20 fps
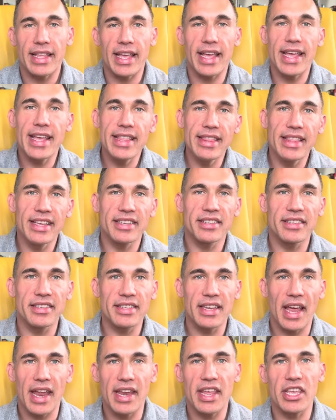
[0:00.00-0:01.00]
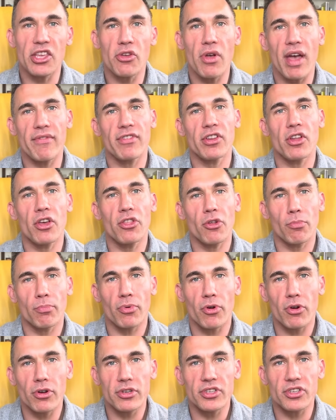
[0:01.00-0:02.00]
In this setting, you have another
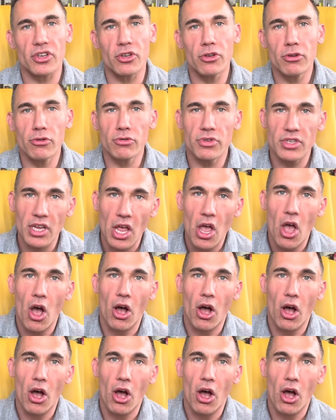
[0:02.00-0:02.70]
person who's